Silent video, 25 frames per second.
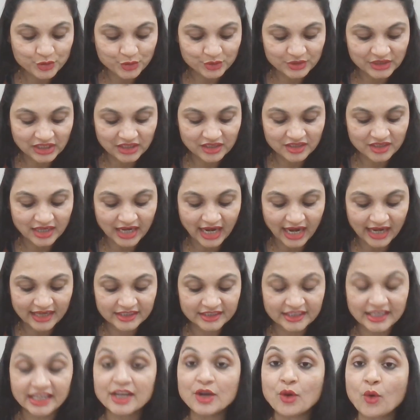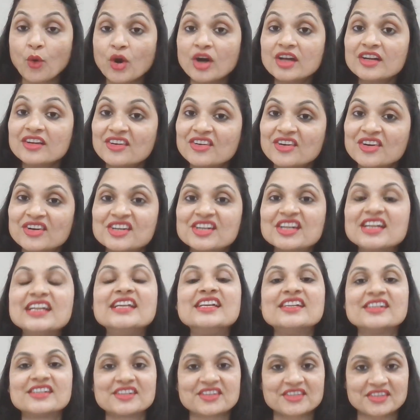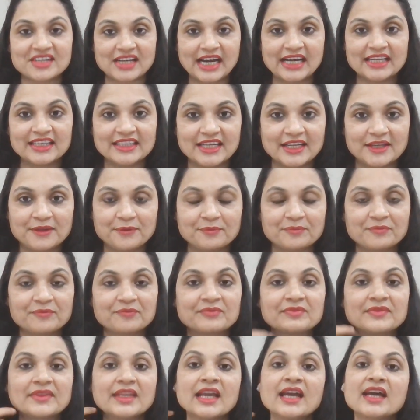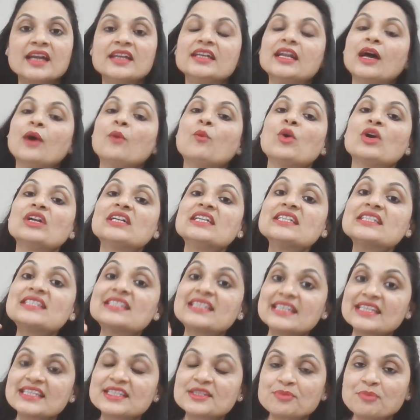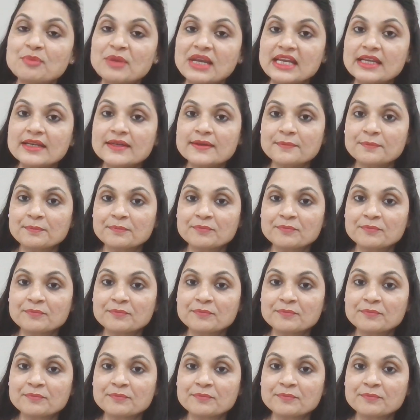to the grantee or earlier grantee. Now, what does this mean?